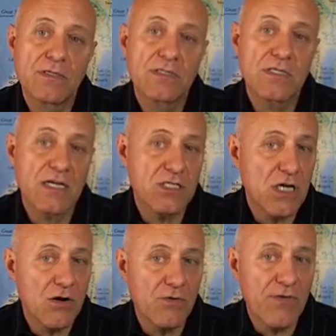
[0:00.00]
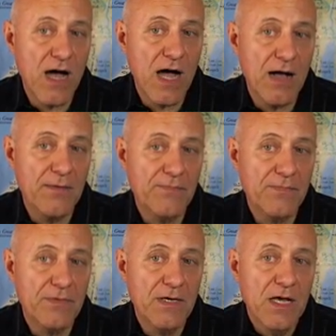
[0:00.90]
says Yehovah.
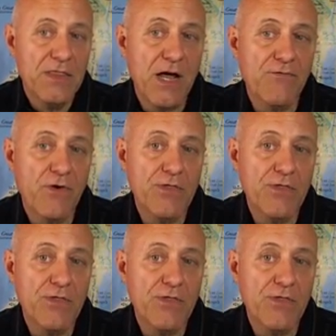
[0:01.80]
Thus